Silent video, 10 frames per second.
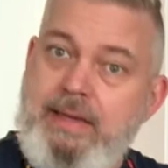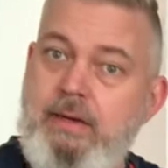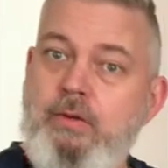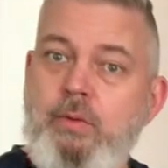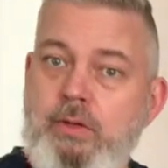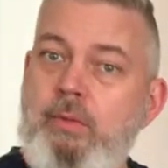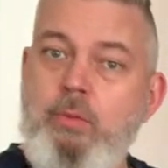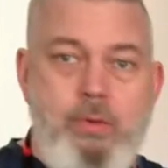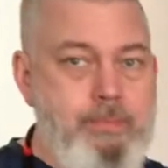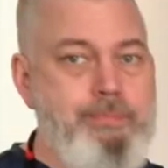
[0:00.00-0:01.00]
in and do a little
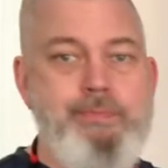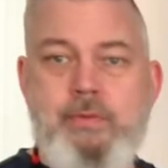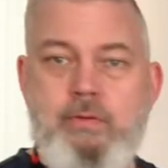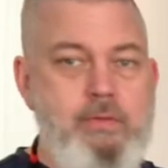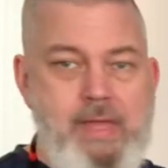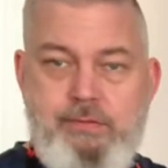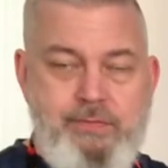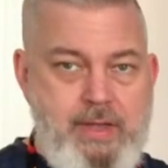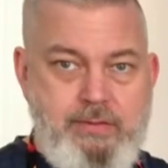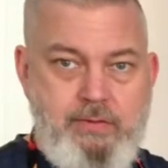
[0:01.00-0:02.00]
more, that's
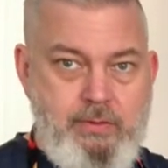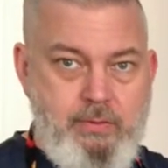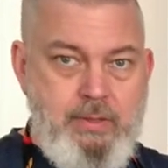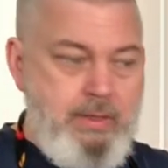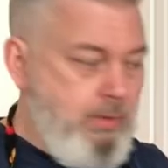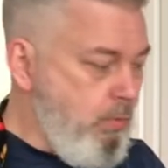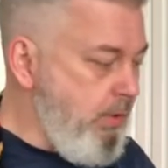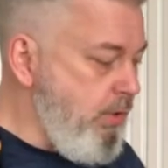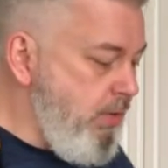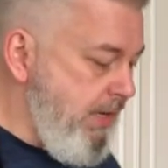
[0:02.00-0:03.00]
fine too.
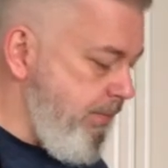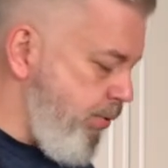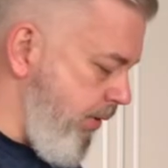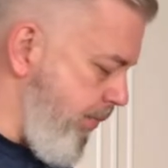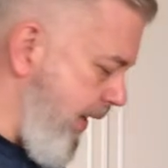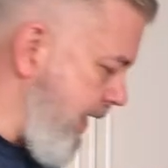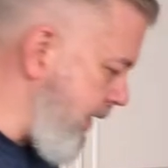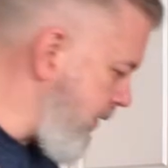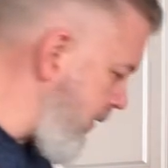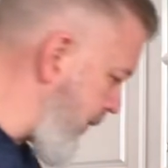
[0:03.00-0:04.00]
We're gonna go ahead and put it
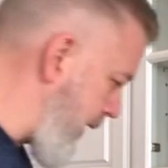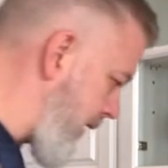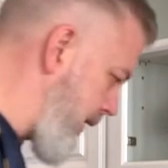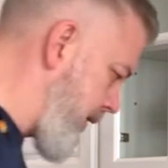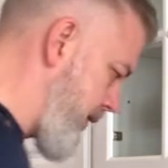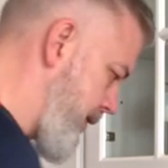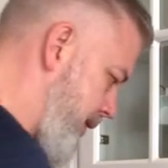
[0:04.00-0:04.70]
back into the pan